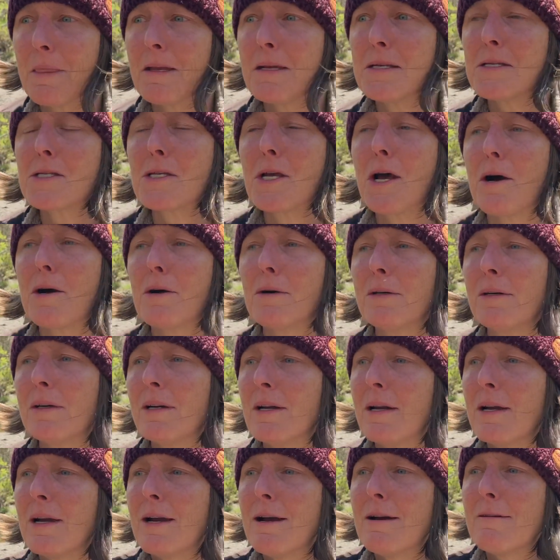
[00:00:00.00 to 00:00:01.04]
So
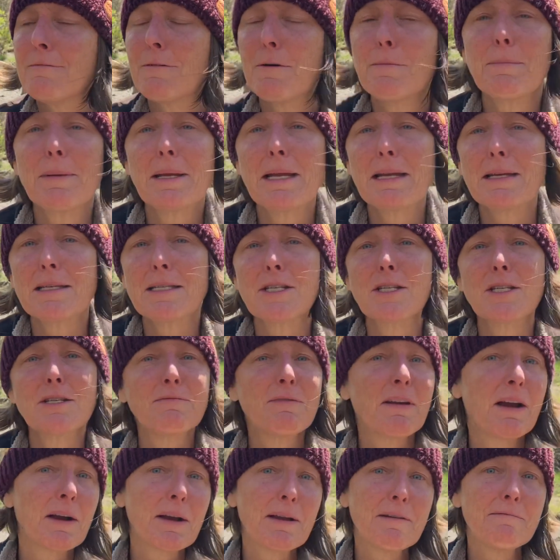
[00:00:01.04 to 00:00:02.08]
for me, it's just
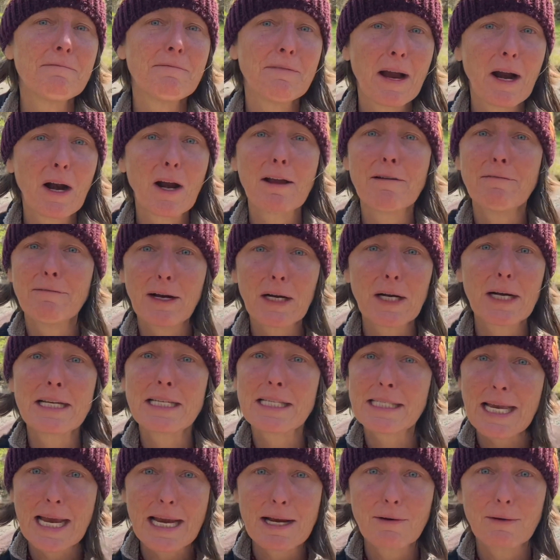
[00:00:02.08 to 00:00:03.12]
very, very, very
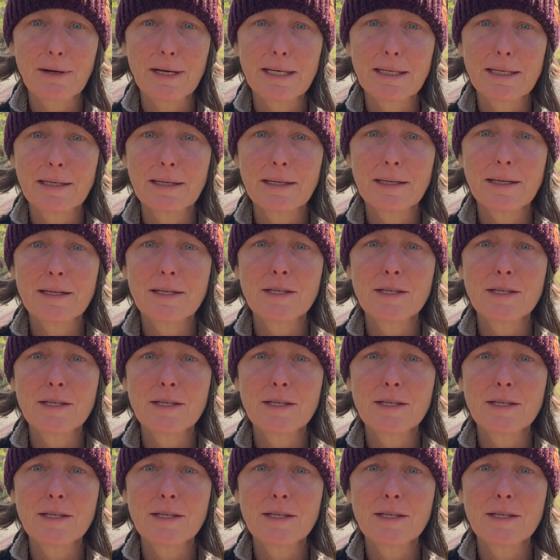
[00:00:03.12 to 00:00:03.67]
sacred.